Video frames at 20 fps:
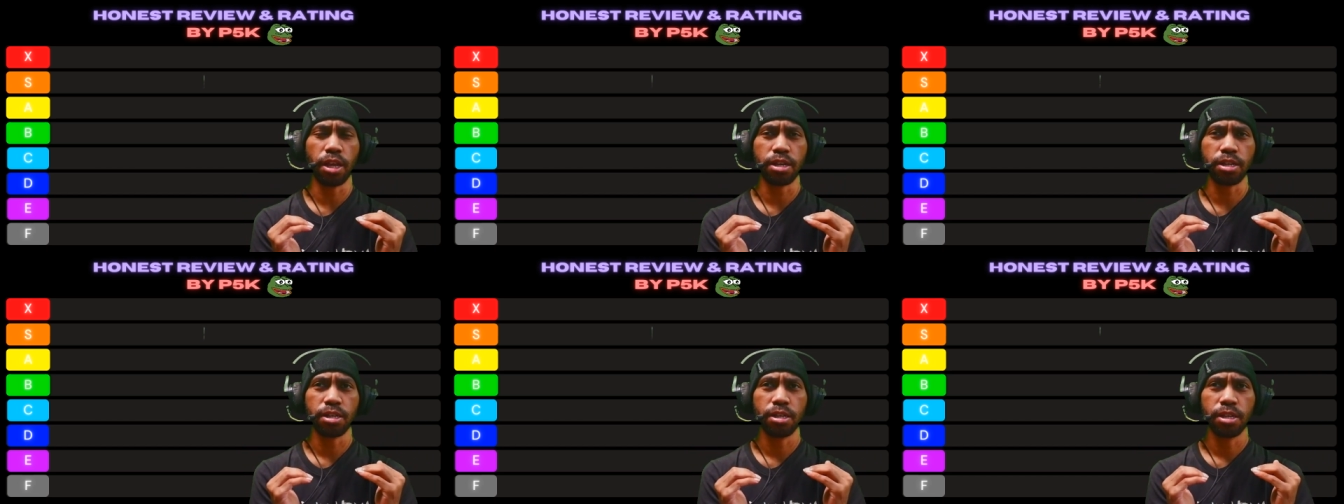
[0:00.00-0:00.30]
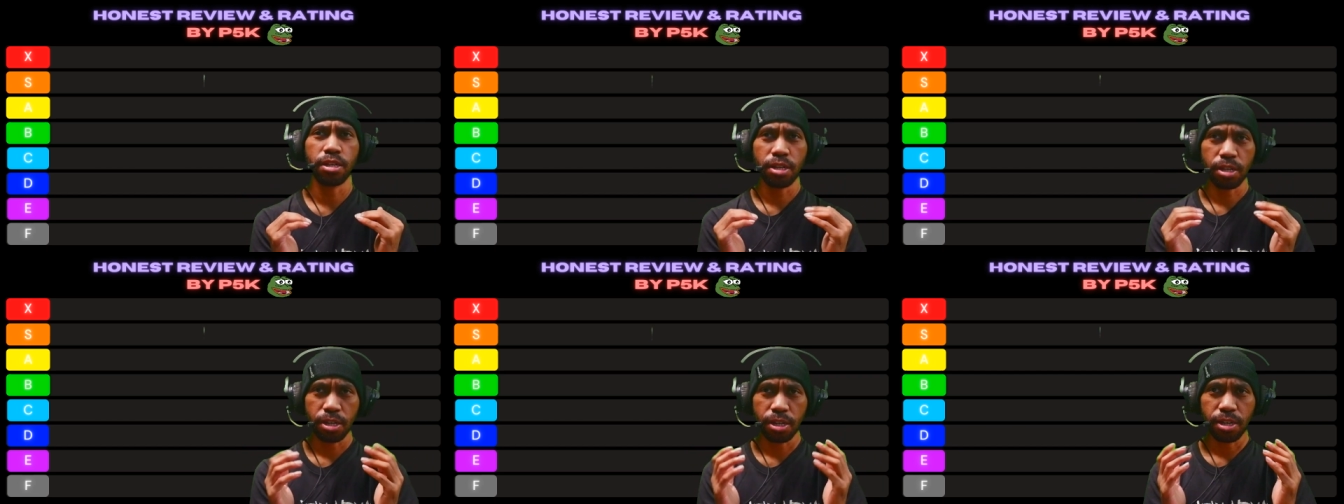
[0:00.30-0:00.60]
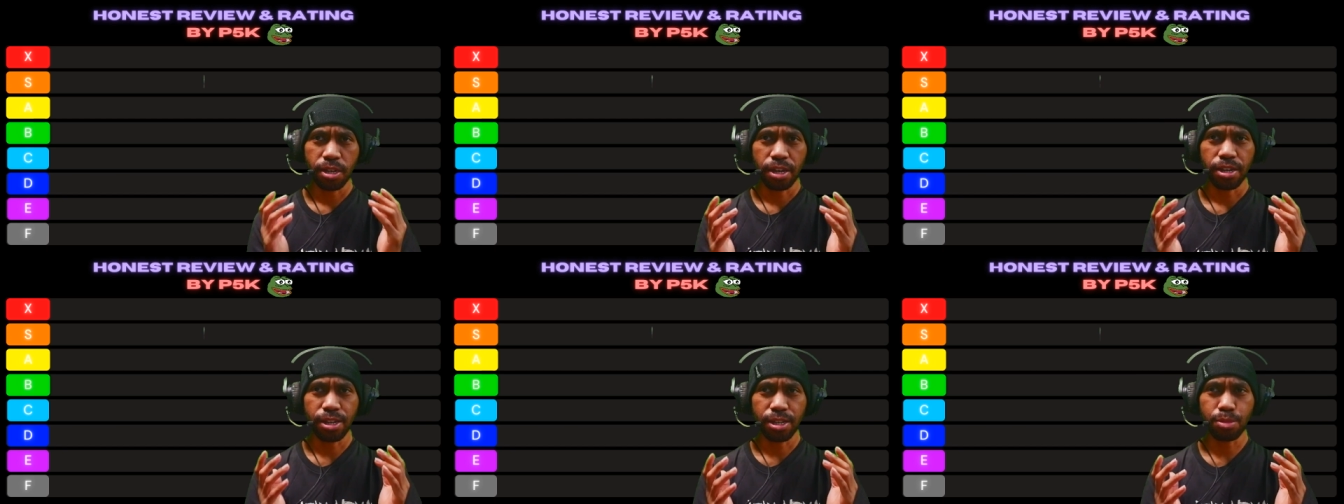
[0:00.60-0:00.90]
Like
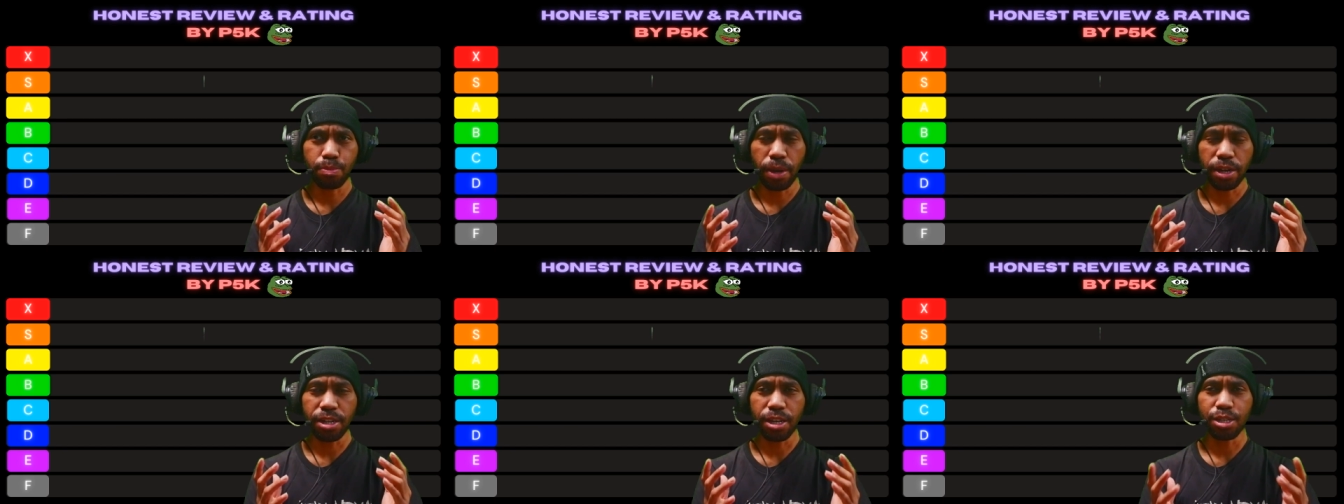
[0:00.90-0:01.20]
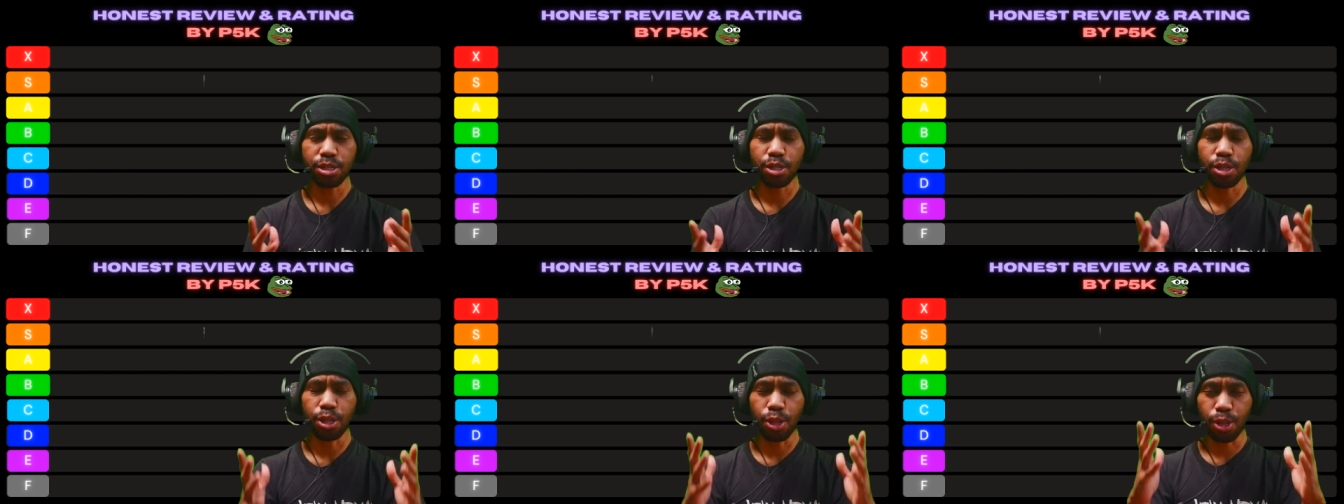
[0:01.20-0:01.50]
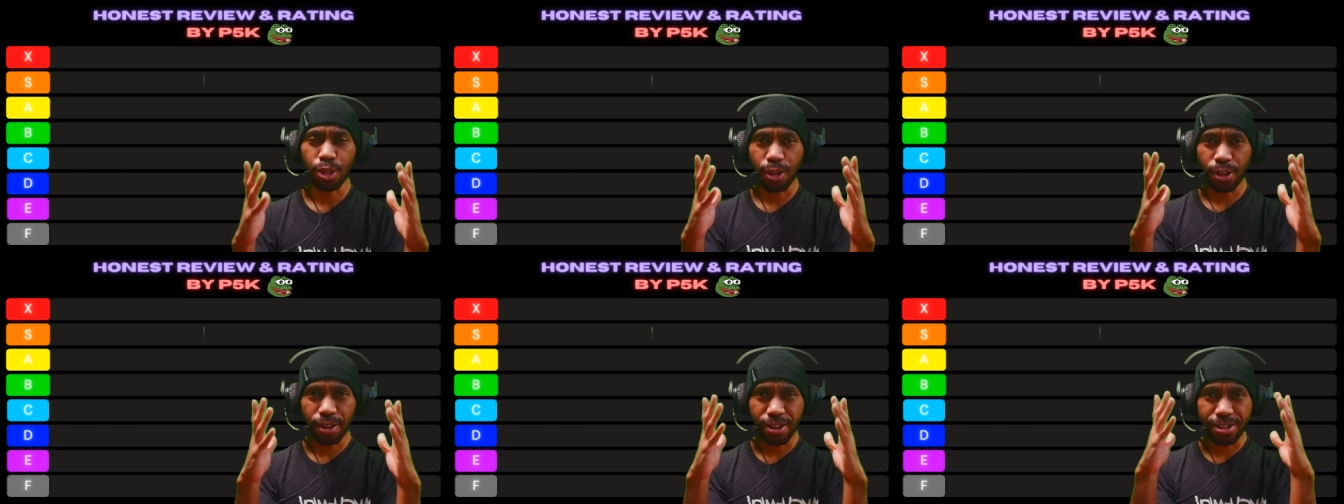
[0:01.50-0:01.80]
this bunny is
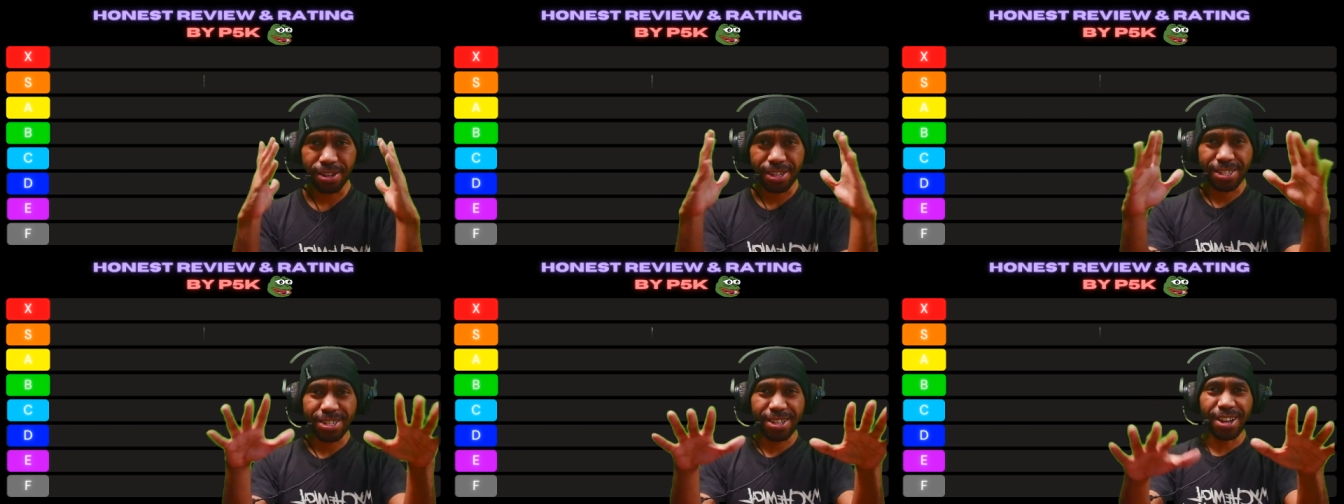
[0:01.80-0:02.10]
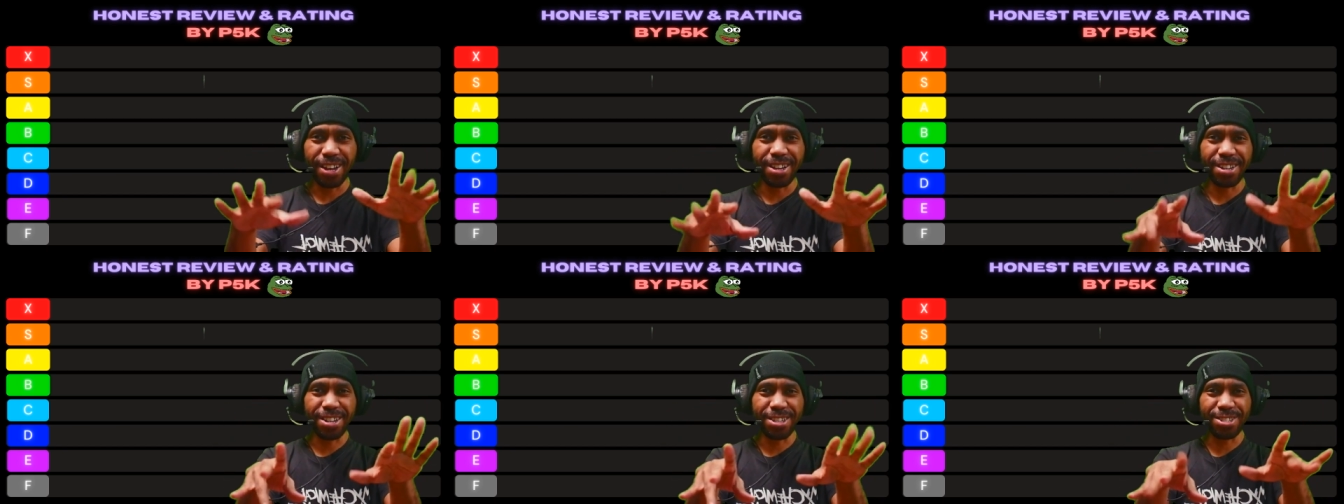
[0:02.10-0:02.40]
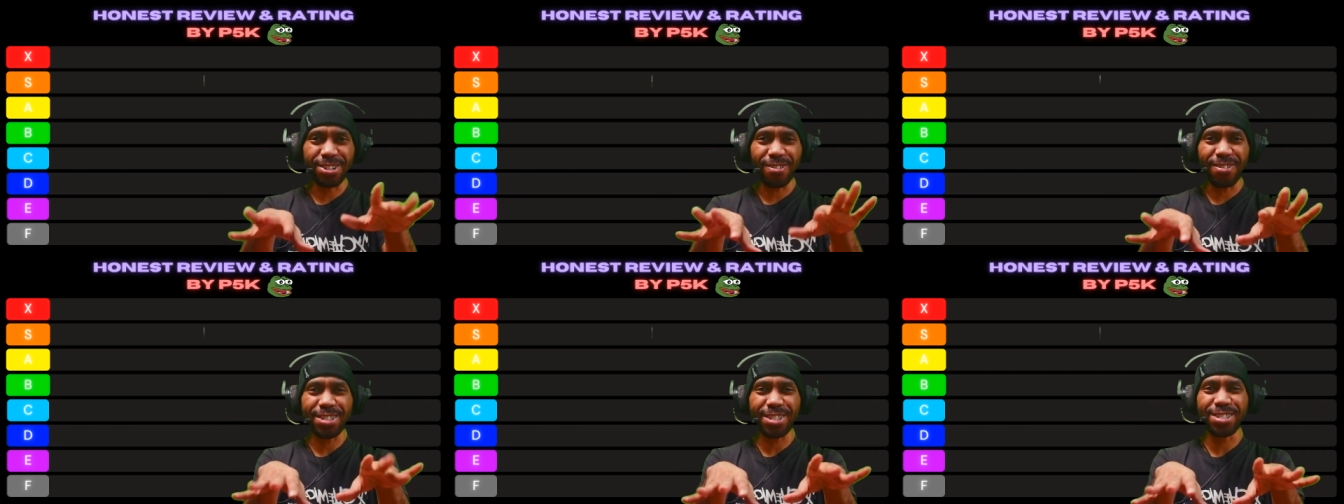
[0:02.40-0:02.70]
uh, this
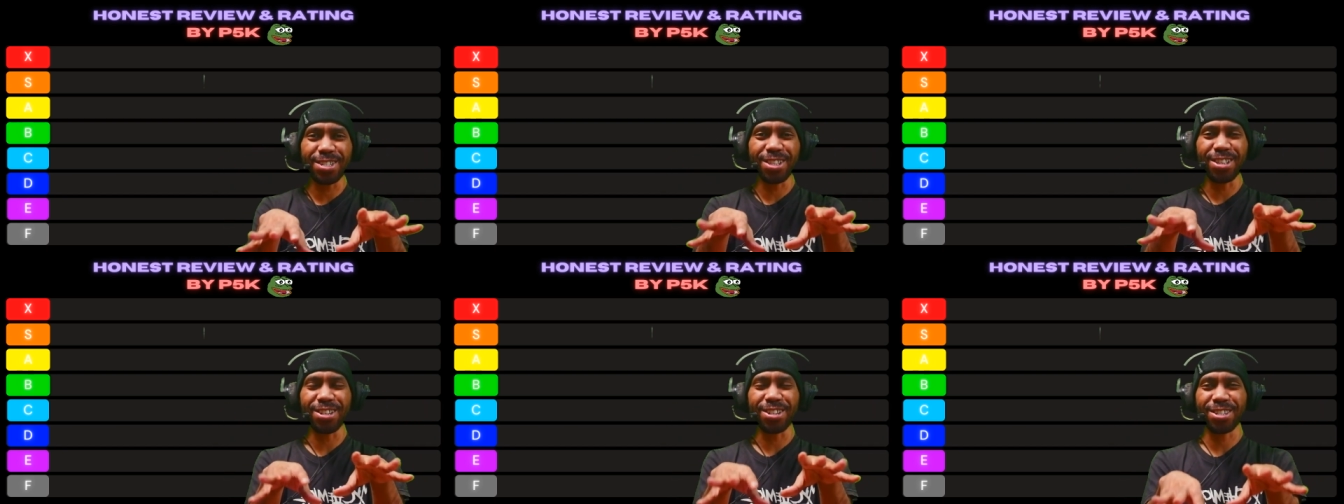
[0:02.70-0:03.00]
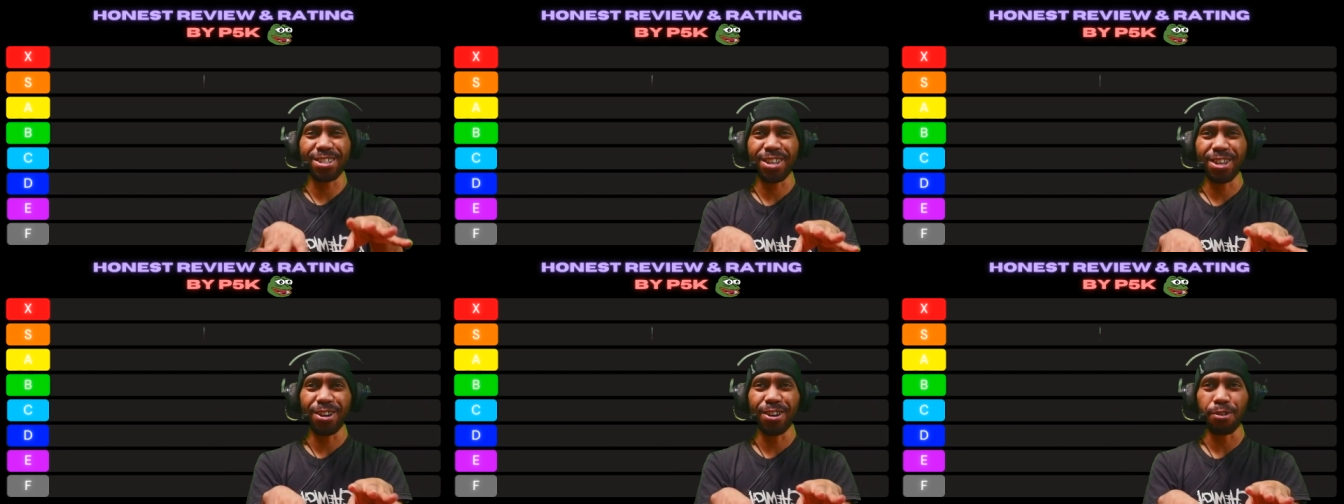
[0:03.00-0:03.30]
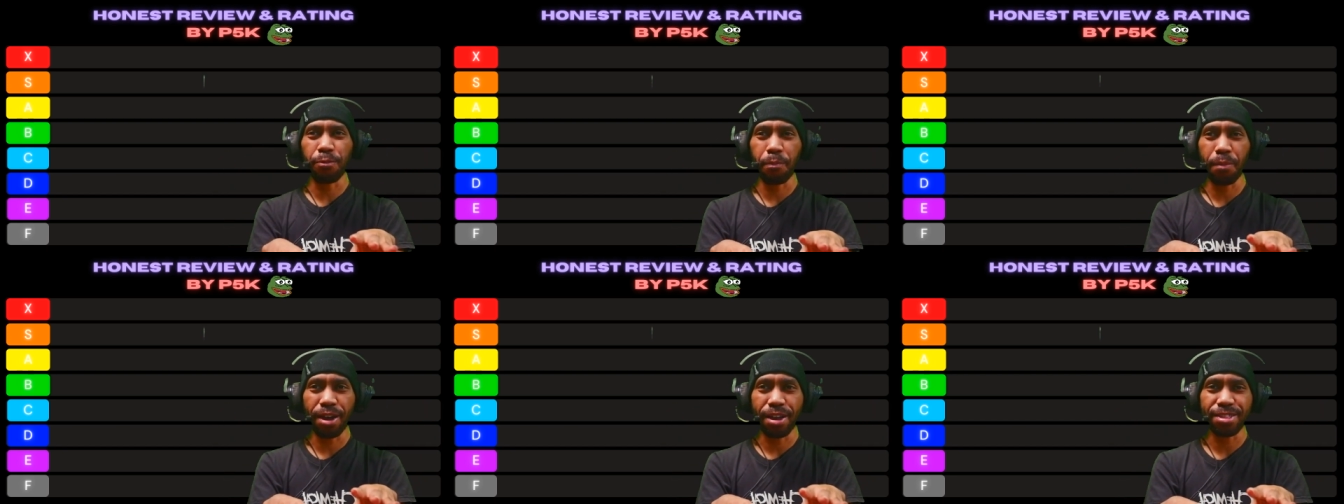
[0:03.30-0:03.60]
this robot is looks
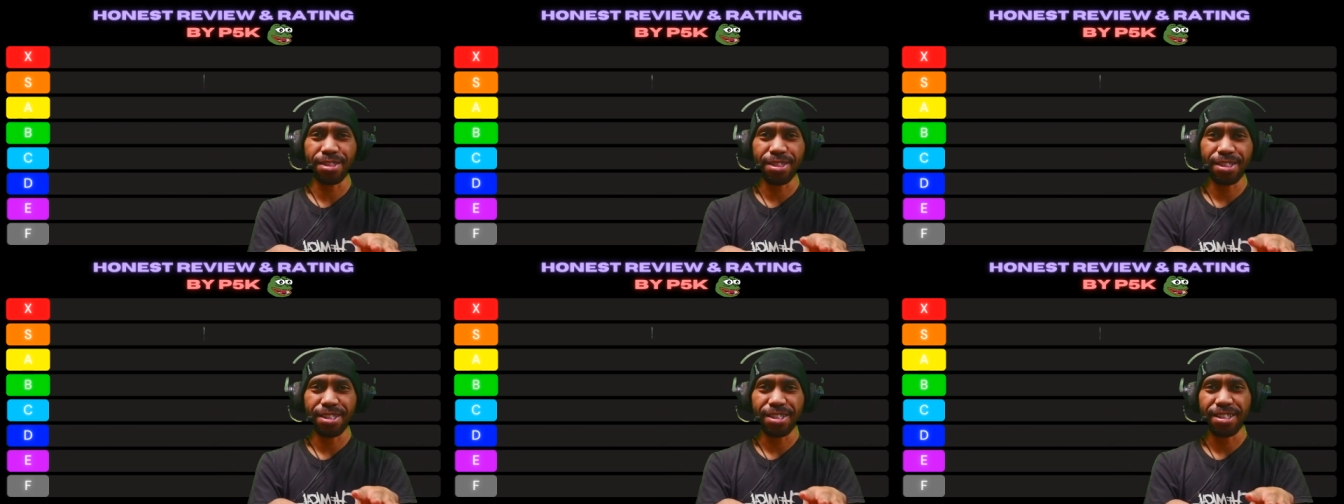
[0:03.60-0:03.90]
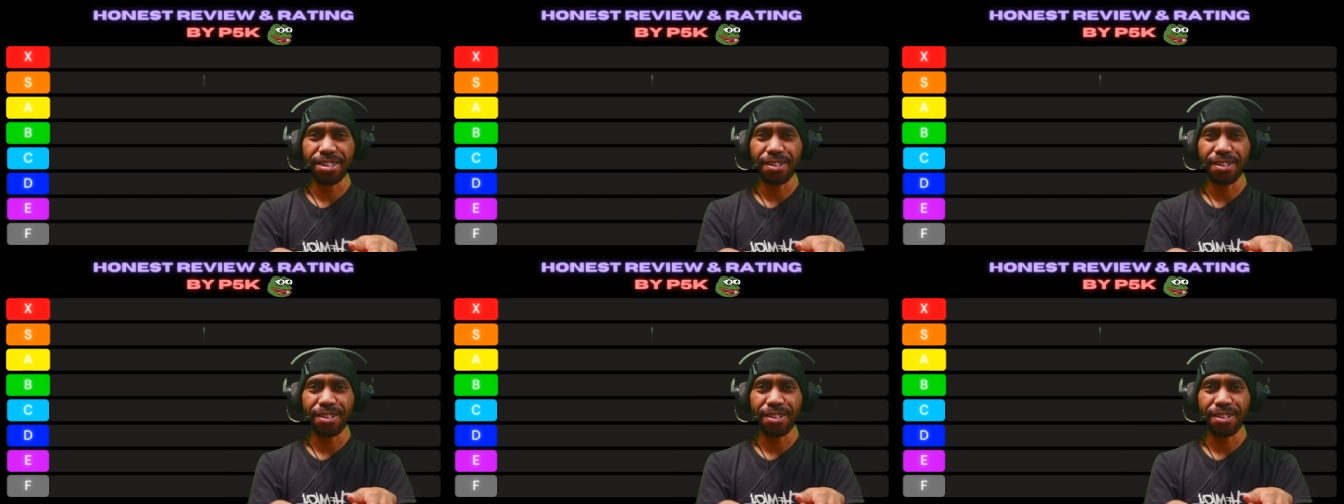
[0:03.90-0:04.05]
cute, but